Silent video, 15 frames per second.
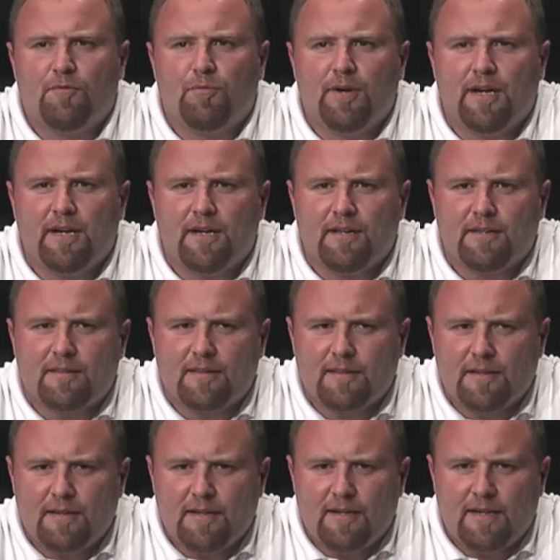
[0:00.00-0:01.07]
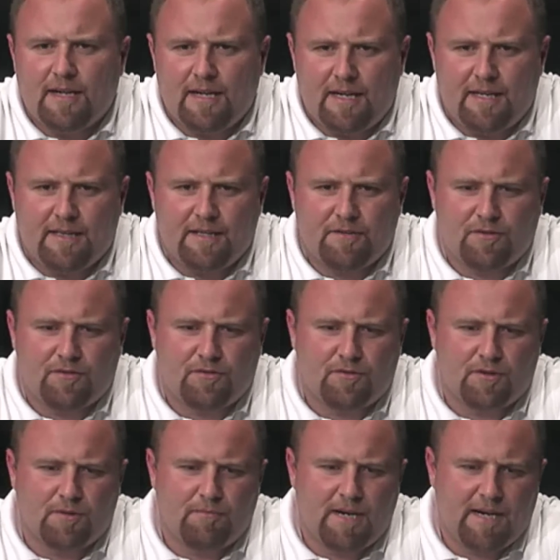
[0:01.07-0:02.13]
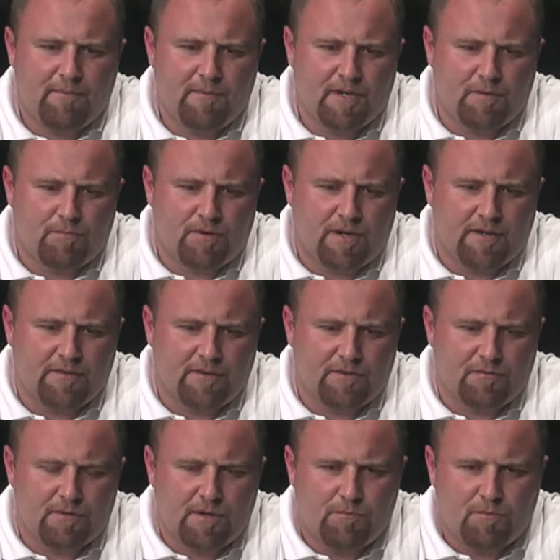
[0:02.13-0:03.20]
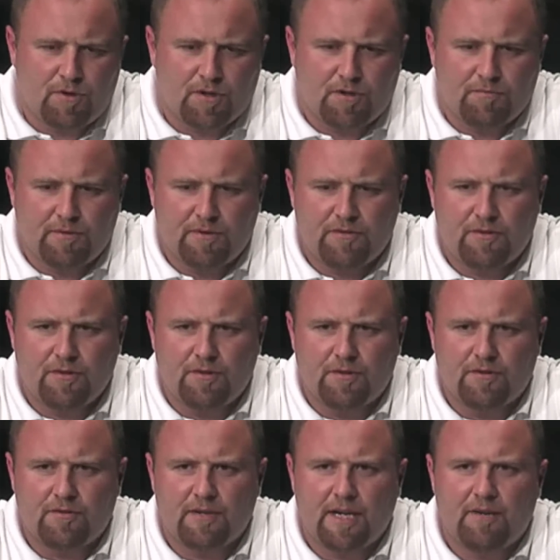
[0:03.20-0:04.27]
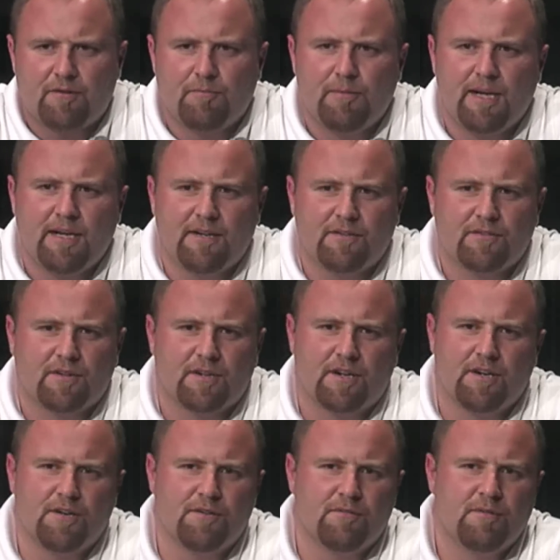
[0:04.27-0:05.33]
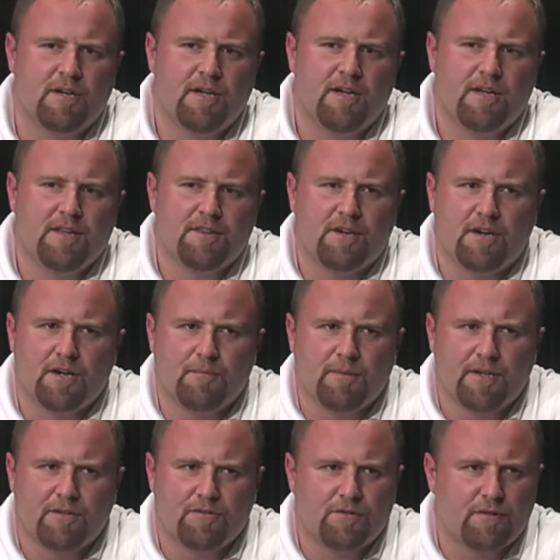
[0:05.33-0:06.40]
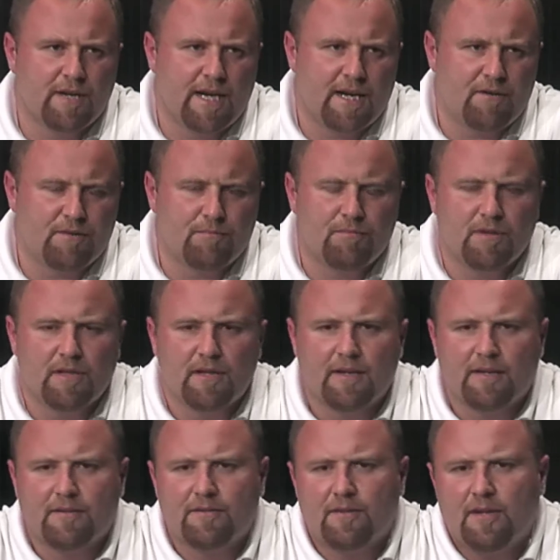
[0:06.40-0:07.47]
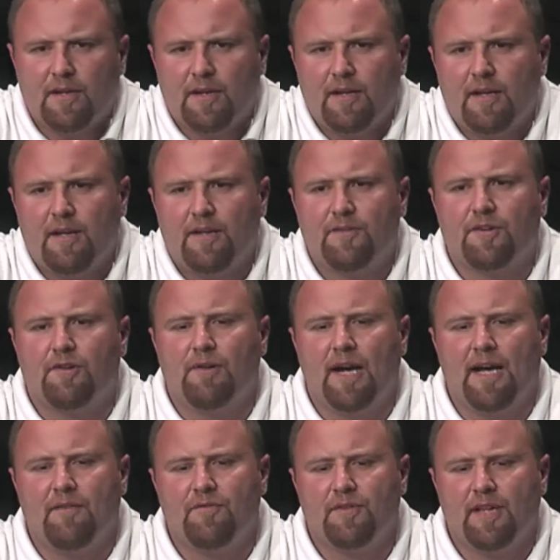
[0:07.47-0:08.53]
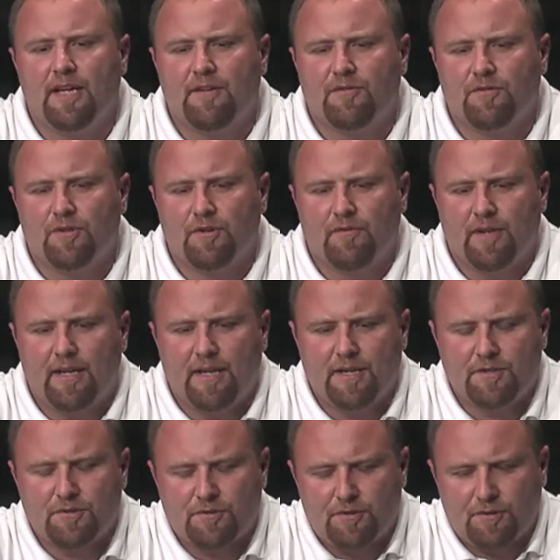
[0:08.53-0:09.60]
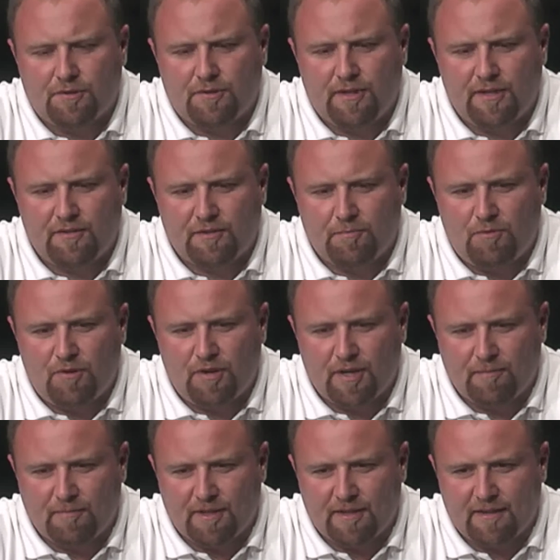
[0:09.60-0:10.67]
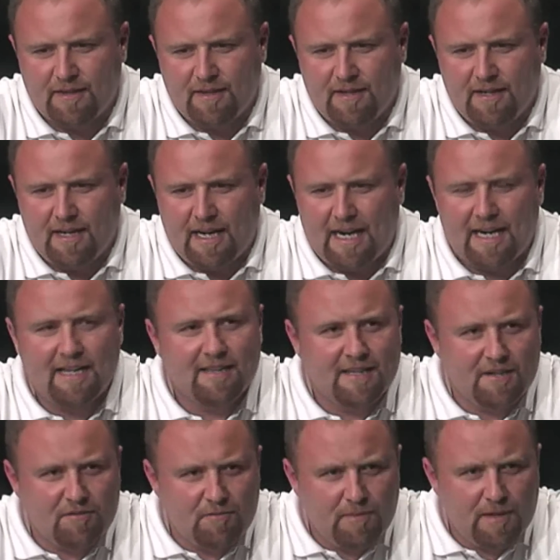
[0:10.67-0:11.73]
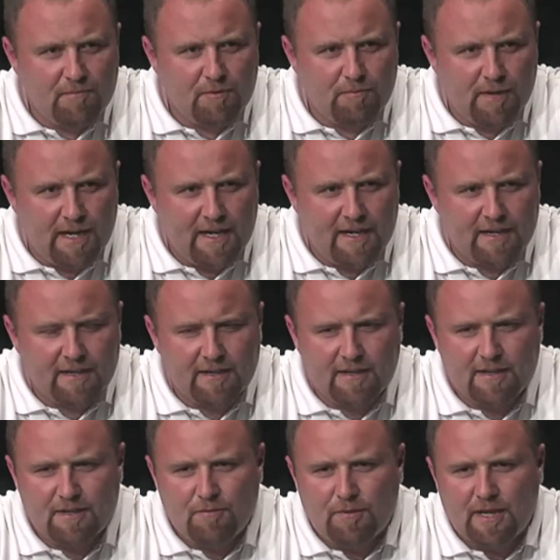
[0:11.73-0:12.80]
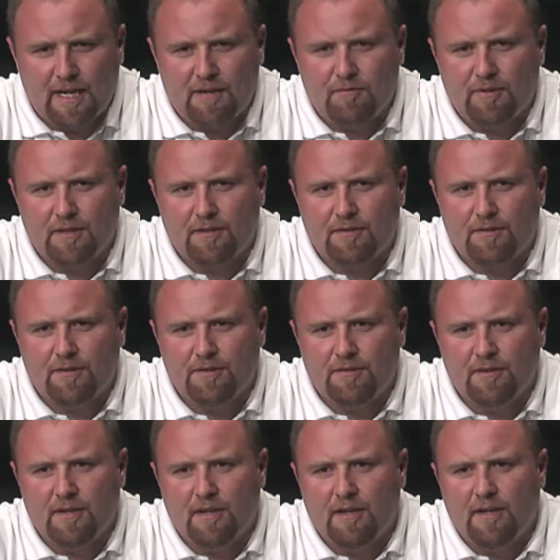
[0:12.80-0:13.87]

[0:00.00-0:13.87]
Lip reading: with, and this is sort of my mental process when I'm working with students. Our meetings can go 30 minutes to an hour plus. So after that sort of initial disappointment, I then remember back what I went through,